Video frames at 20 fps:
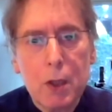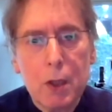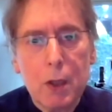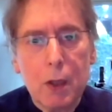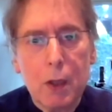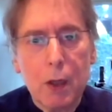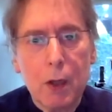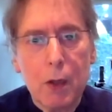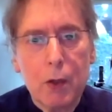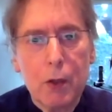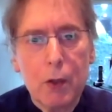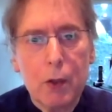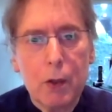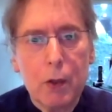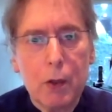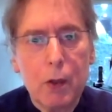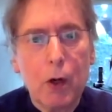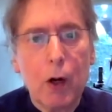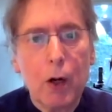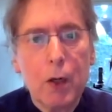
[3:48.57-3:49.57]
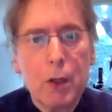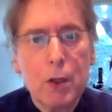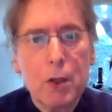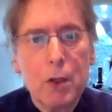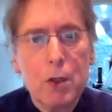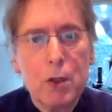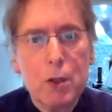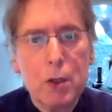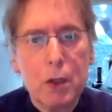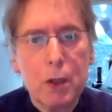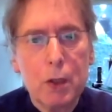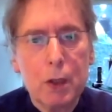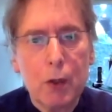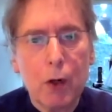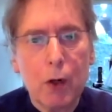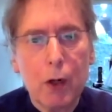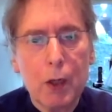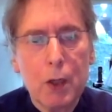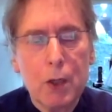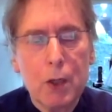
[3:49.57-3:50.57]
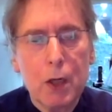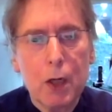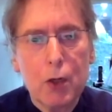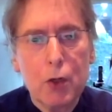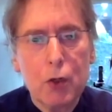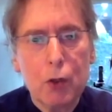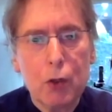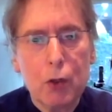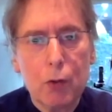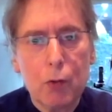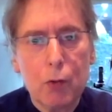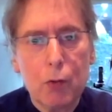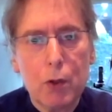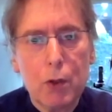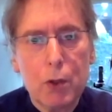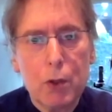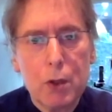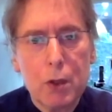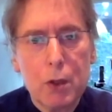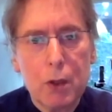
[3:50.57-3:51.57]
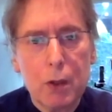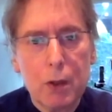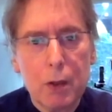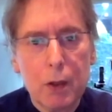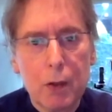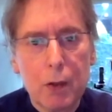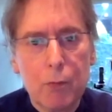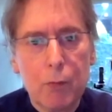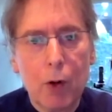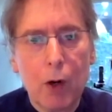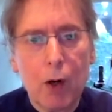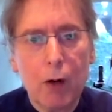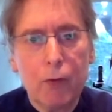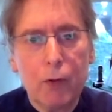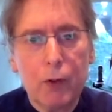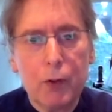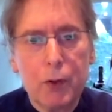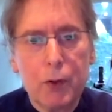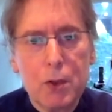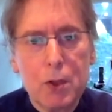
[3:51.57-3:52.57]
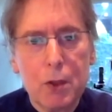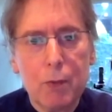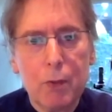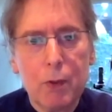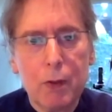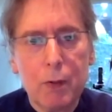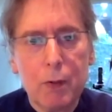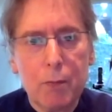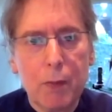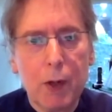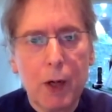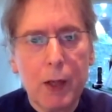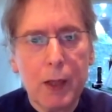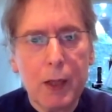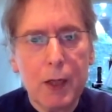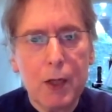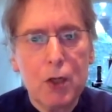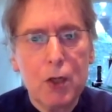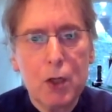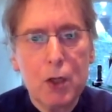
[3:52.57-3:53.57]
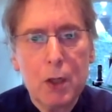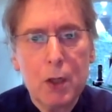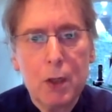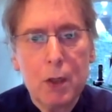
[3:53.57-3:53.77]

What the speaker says: the gardens and the architecture was a marvel, and to someone at my age,